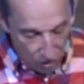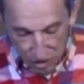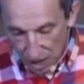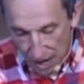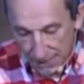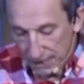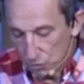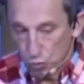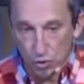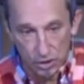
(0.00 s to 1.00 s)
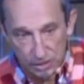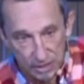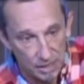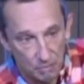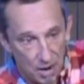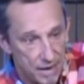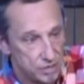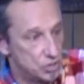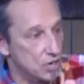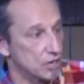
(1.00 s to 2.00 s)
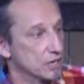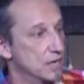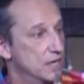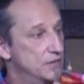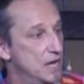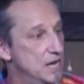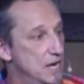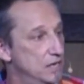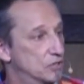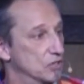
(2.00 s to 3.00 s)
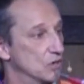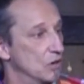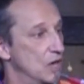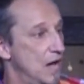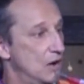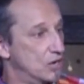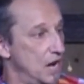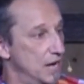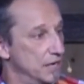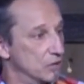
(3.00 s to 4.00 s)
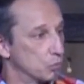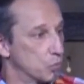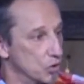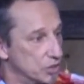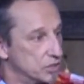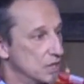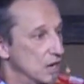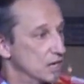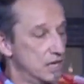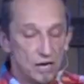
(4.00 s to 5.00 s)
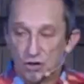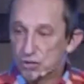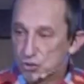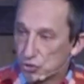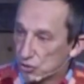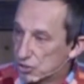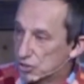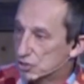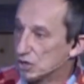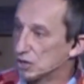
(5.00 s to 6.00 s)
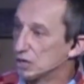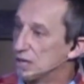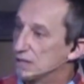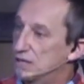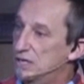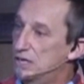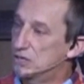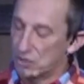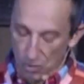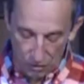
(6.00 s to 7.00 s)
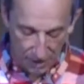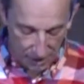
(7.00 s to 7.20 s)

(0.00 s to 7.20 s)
how God had worked Nehemiah's heart. They needed to know how God had worked King Artaxerxes' heart. They needed to know